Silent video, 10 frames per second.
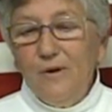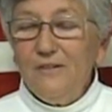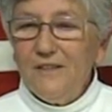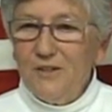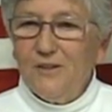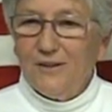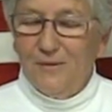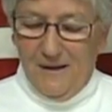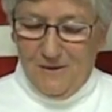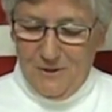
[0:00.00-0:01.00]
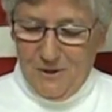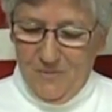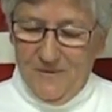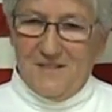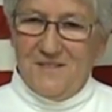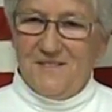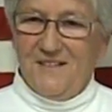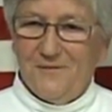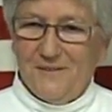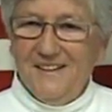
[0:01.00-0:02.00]
mostly, she talked about her show business
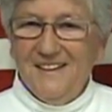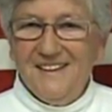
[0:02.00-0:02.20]
stuff.